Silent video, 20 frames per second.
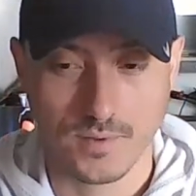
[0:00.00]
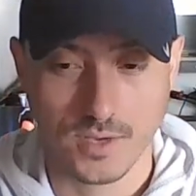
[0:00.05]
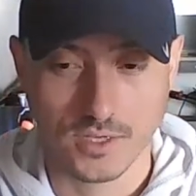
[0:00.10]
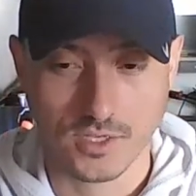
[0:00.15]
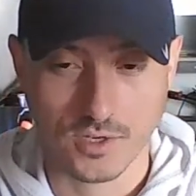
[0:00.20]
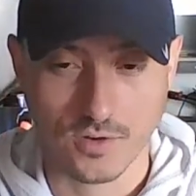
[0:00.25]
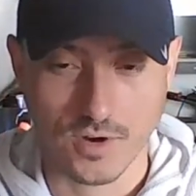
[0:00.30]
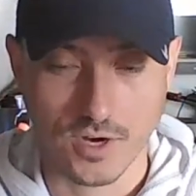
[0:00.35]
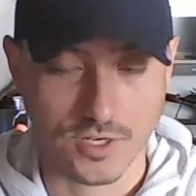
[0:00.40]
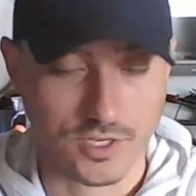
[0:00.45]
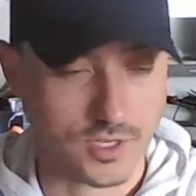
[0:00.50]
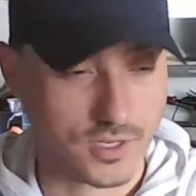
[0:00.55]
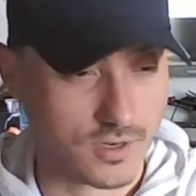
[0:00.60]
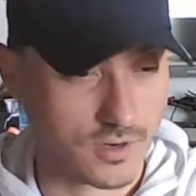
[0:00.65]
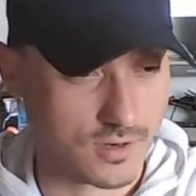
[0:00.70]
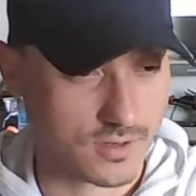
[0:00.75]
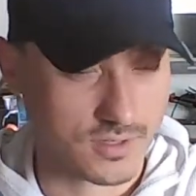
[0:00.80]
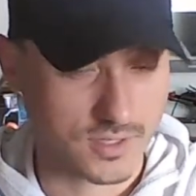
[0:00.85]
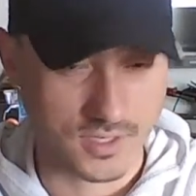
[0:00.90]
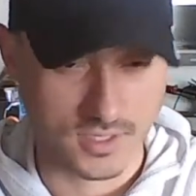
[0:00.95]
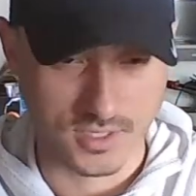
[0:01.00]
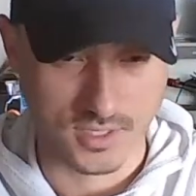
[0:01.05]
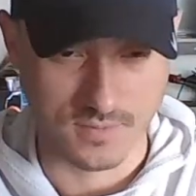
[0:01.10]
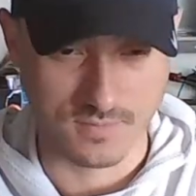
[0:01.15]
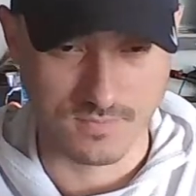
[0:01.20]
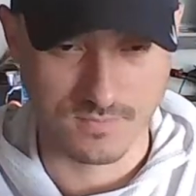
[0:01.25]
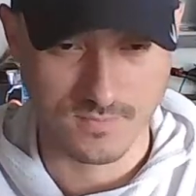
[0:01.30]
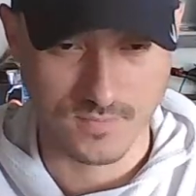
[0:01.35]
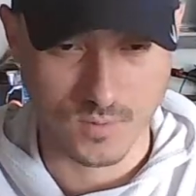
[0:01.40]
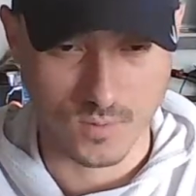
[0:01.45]
integration or
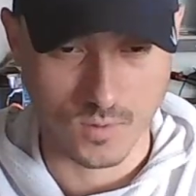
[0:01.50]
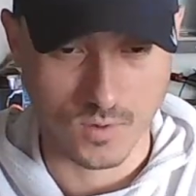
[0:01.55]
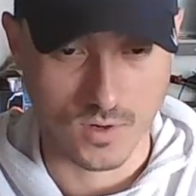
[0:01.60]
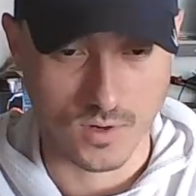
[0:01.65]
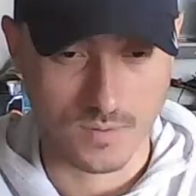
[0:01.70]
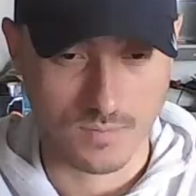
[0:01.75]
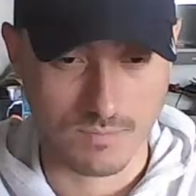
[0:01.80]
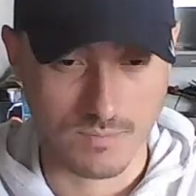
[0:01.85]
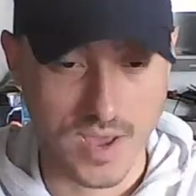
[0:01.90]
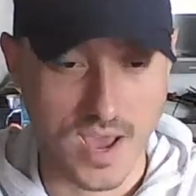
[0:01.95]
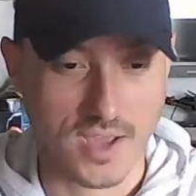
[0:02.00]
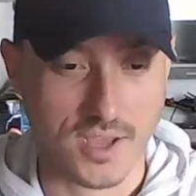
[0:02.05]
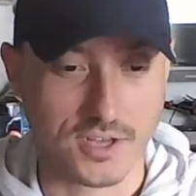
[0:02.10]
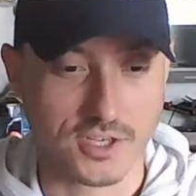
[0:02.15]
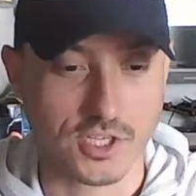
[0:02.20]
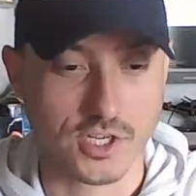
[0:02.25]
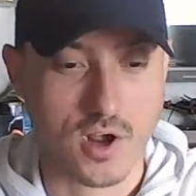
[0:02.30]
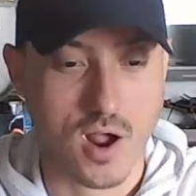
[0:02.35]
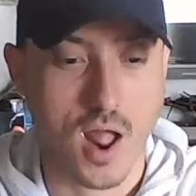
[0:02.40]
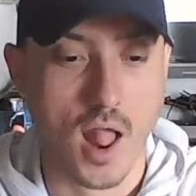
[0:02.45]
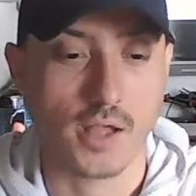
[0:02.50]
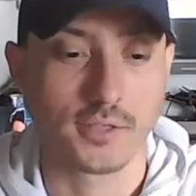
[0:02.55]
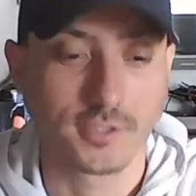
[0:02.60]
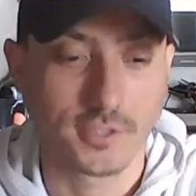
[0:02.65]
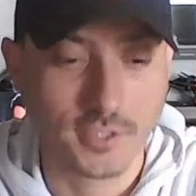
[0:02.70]
system or package.